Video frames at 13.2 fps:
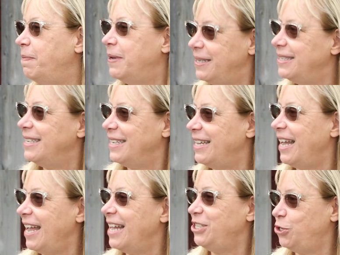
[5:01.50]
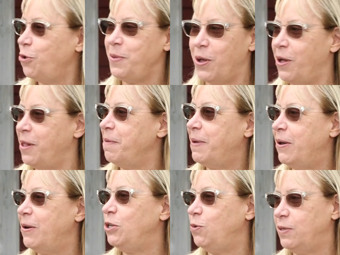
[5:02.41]
But yeah, she told me all
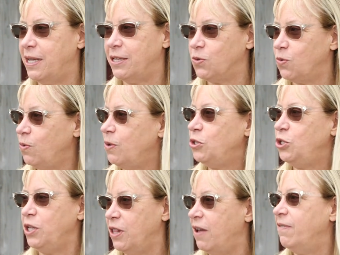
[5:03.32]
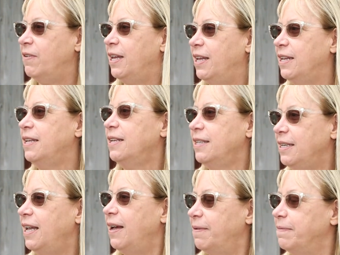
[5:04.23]
about it. She was at school. She loved it.
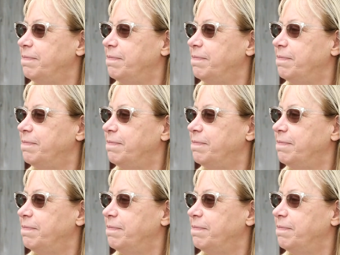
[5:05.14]
Yeah. yeah.